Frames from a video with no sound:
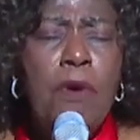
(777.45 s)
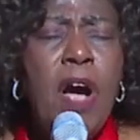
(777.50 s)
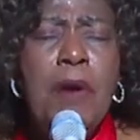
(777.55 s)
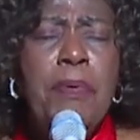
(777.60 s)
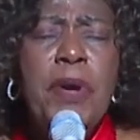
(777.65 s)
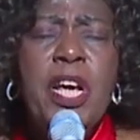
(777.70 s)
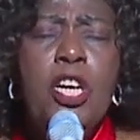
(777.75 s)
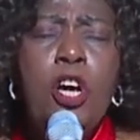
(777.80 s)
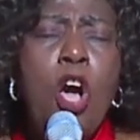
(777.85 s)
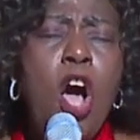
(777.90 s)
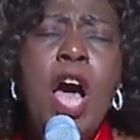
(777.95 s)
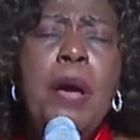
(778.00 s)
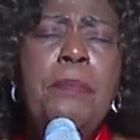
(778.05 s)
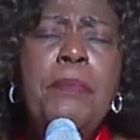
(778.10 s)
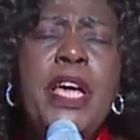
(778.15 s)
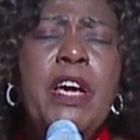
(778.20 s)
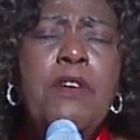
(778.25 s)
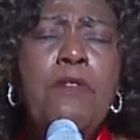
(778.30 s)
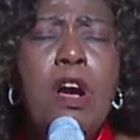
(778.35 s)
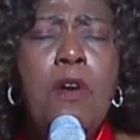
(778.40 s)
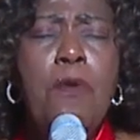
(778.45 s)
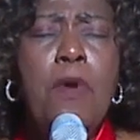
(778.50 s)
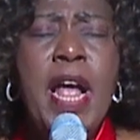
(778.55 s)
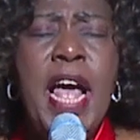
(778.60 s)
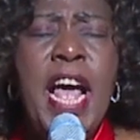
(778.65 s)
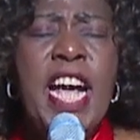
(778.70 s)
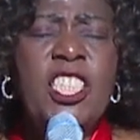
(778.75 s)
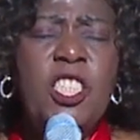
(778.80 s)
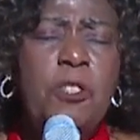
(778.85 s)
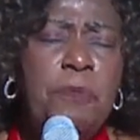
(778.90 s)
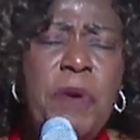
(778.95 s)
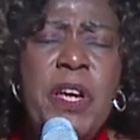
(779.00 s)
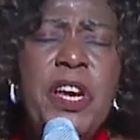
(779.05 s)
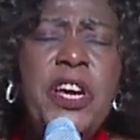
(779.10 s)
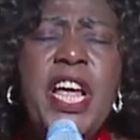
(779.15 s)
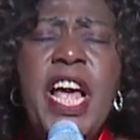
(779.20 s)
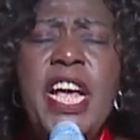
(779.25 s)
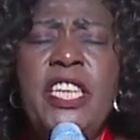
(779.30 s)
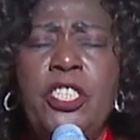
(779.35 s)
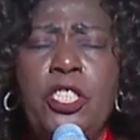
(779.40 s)
When we come in, we will
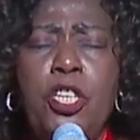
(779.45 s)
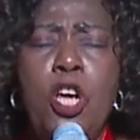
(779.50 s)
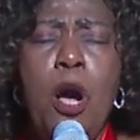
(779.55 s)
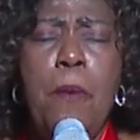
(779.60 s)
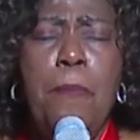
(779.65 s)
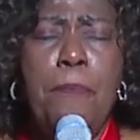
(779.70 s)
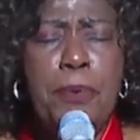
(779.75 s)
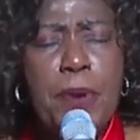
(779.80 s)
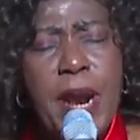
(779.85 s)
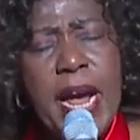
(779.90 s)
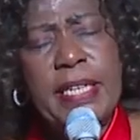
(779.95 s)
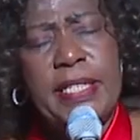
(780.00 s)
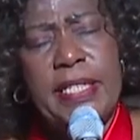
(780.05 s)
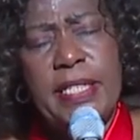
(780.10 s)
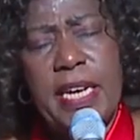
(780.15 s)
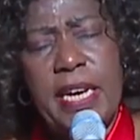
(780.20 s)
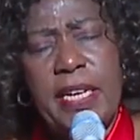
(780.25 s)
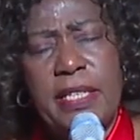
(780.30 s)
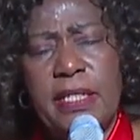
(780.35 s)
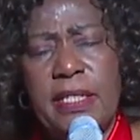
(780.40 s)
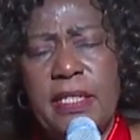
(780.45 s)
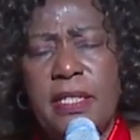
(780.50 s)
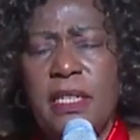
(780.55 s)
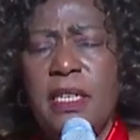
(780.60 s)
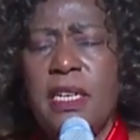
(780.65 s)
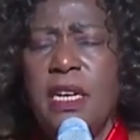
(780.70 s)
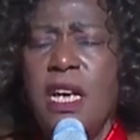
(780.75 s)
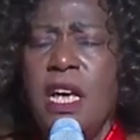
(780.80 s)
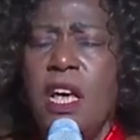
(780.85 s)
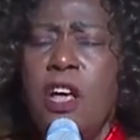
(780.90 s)
experience your presence.